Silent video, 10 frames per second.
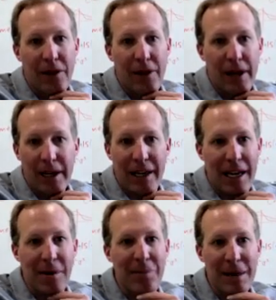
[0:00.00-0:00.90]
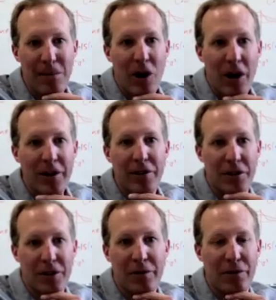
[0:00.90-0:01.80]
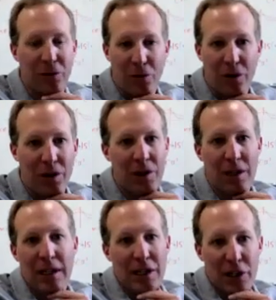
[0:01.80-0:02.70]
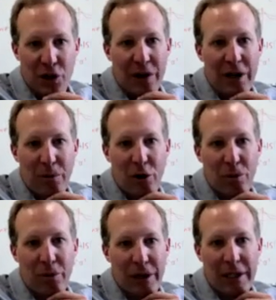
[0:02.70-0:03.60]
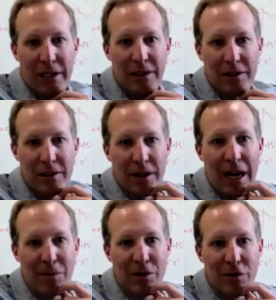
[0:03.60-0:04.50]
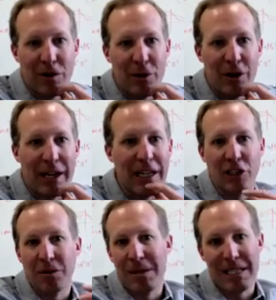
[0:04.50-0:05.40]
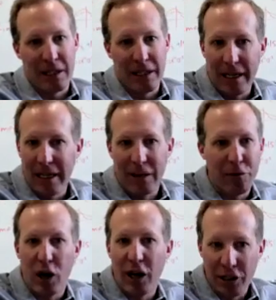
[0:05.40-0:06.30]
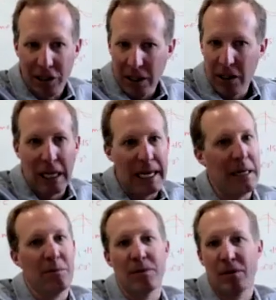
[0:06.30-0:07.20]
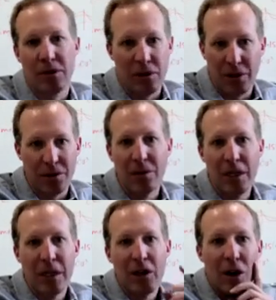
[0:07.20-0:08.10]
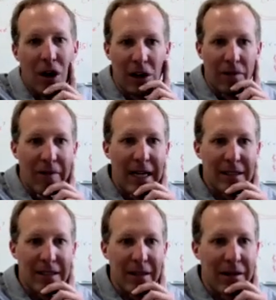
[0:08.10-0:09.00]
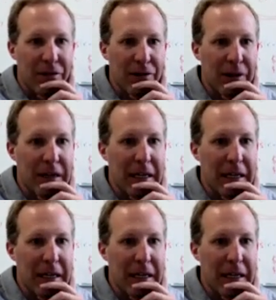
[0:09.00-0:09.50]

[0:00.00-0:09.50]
they can be monitored for, you know, inappropriate types of communication, misleading, fraudulent claims, you know, all of that stuff.